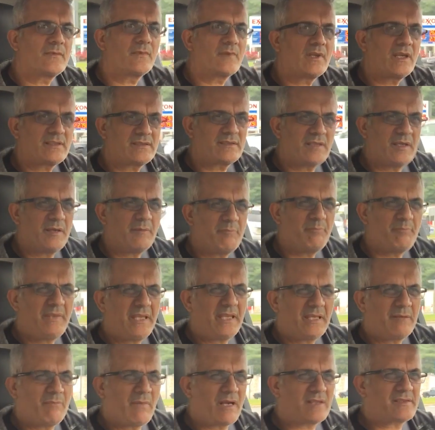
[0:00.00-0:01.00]
There's a
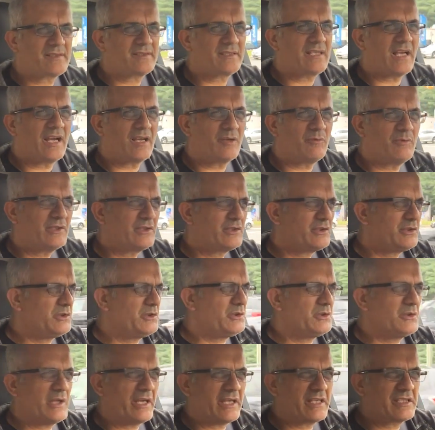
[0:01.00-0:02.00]
big Mustang with
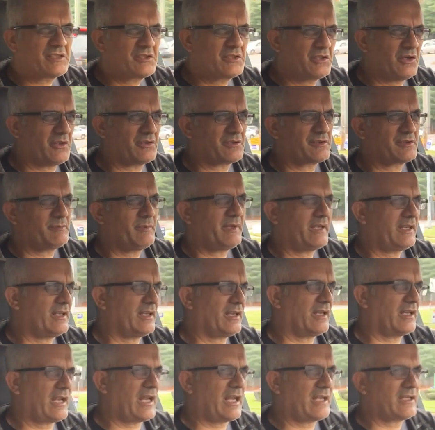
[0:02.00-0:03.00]
two exhausts
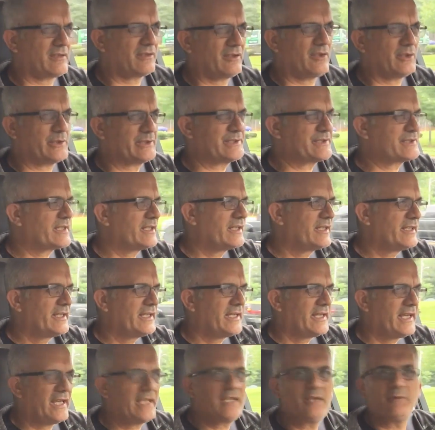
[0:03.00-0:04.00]
making a lot of noise.
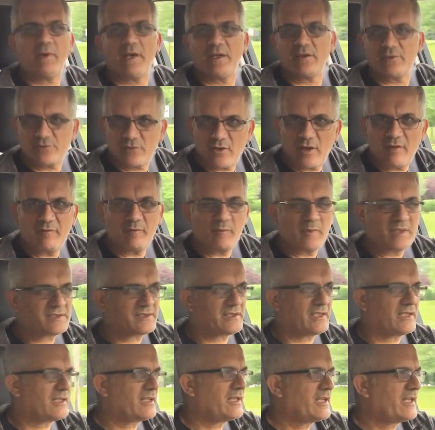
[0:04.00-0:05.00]
Anyway, I used to have a
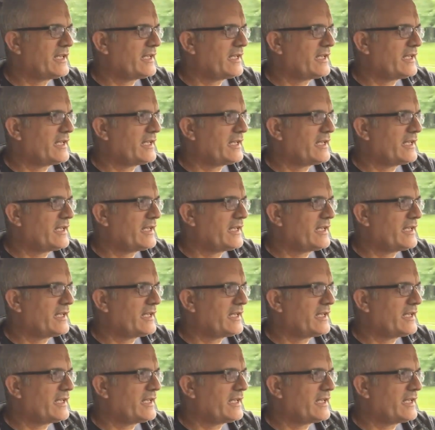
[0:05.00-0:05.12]
Mustang.